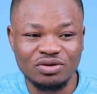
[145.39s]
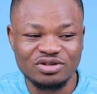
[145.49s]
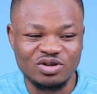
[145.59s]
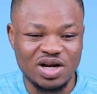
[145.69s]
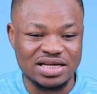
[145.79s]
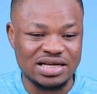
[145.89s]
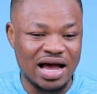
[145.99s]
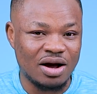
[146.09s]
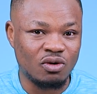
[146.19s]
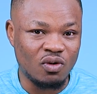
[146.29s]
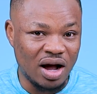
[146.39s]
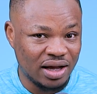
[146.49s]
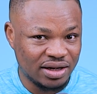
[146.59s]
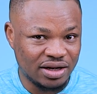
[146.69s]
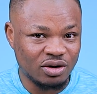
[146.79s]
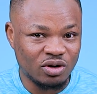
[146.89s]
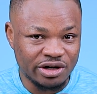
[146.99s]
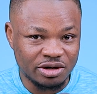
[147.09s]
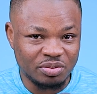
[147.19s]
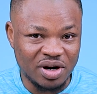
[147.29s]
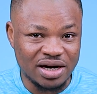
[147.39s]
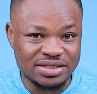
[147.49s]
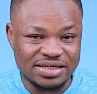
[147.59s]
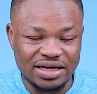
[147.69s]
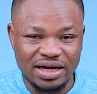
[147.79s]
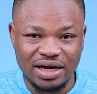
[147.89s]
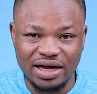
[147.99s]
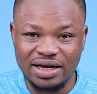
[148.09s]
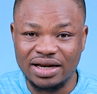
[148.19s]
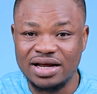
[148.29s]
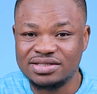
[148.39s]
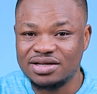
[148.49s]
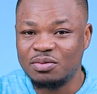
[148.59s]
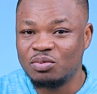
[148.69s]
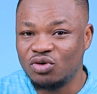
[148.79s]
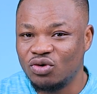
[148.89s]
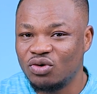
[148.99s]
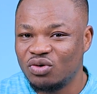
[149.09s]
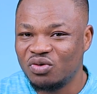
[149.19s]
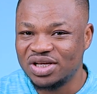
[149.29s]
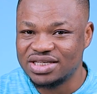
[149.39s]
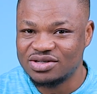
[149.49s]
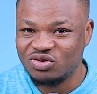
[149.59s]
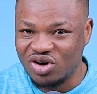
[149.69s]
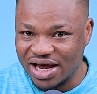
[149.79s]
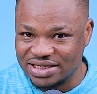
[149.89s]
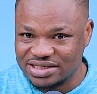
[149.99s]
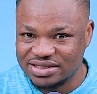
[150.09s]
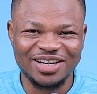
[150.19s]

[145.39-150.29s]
So there's angwa, the oil part, and then there's the mo, which is rice.